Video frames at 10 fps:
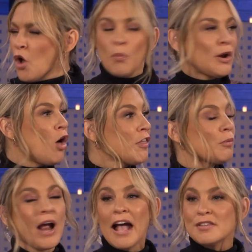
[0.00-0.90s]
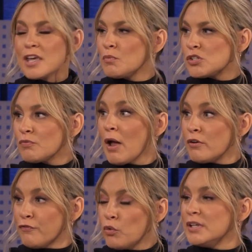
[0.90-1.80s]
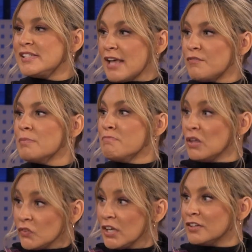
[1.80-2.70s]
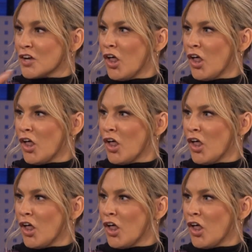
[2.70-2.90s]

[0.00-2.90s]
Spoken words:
when all they were asking was around a $47 million